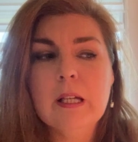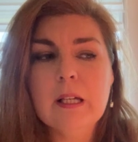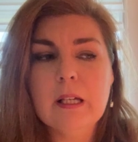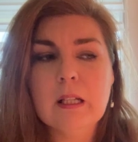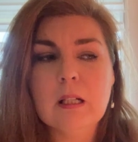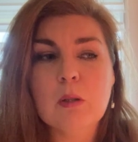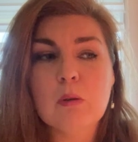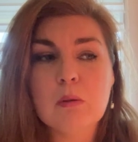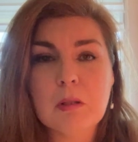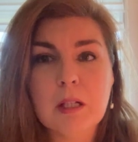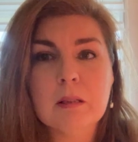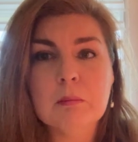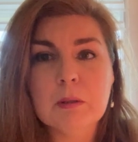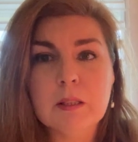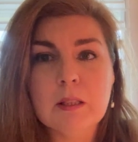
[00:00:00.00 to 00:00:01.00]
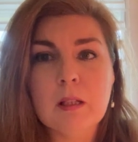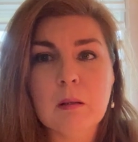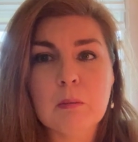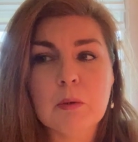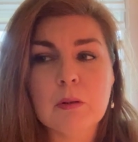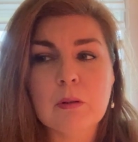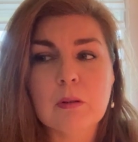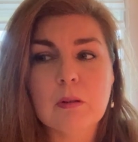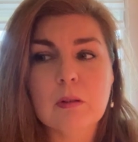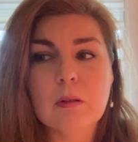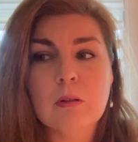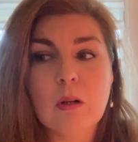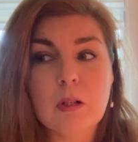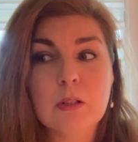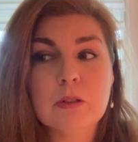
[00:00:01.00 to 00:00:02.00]
an incredibly number,
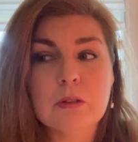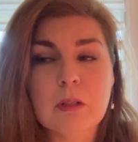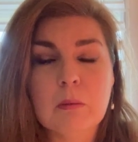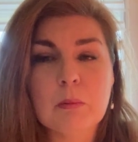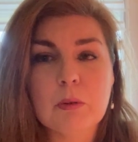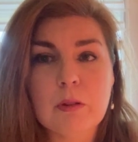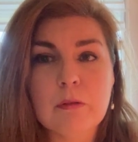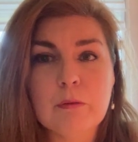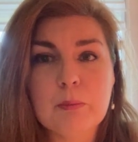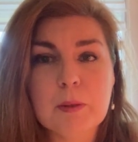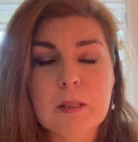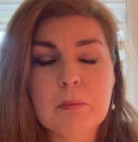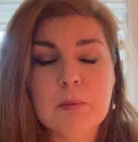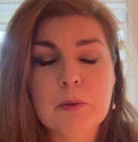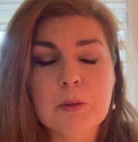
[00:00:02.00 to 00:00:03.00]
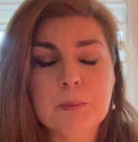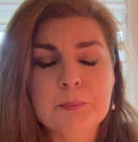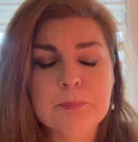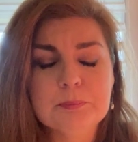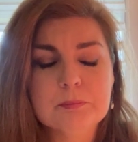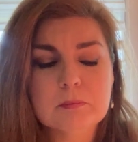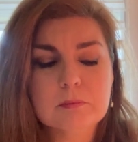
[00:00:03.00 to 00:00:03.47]
large number of people